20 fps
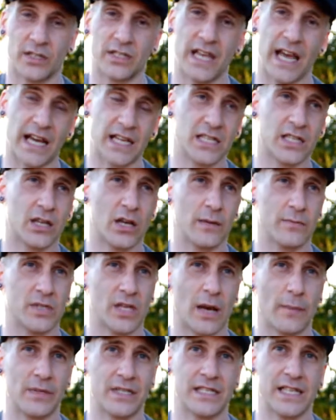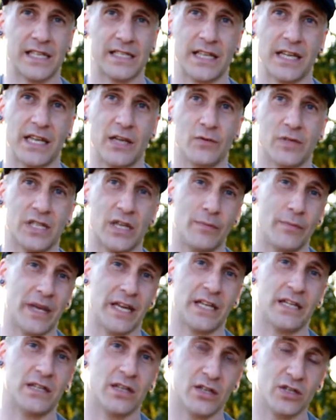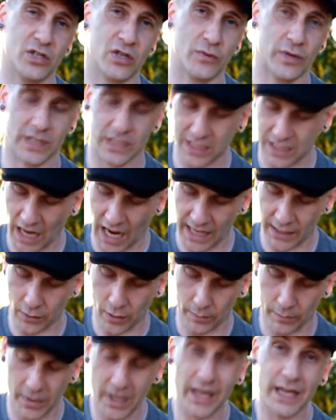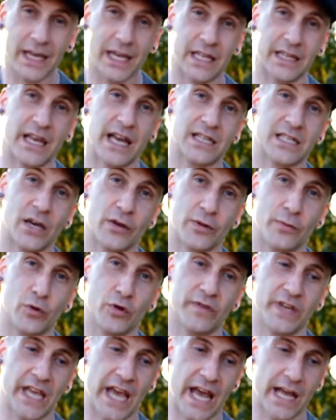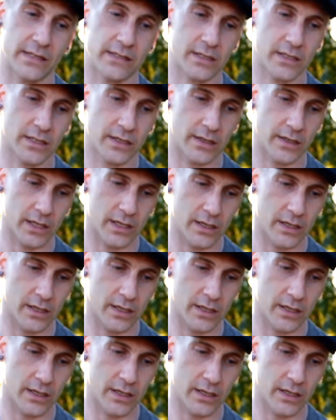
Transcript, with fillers: text comes up and says that he was committed to an asylum, and that's how the movie ends.